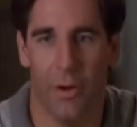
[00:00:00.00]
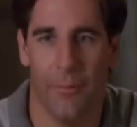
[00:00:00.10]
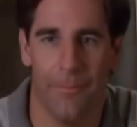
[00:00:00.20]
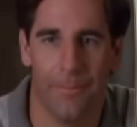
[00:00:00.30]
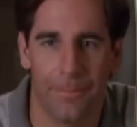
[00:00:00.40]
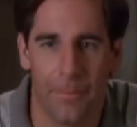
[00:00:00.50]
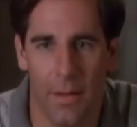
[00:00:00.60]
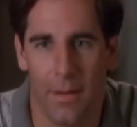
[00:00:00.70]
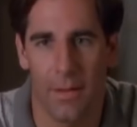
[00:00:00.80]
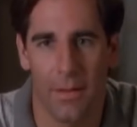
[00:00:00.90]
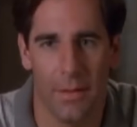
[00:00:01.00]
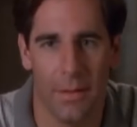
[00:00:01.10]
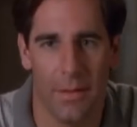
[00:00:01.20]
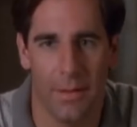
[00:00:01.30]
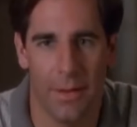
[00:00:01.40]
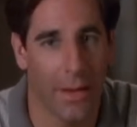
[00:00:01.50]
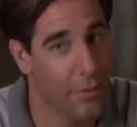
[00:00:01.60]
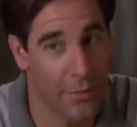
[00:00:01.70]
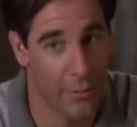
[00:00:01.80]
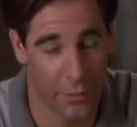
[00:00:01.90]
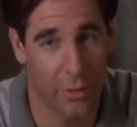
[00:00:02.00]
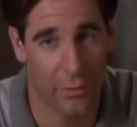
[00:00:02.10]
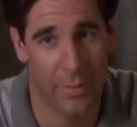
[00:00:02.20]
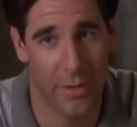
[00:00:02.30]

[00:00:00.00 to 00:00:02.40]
cementing his place in sci-fi lore.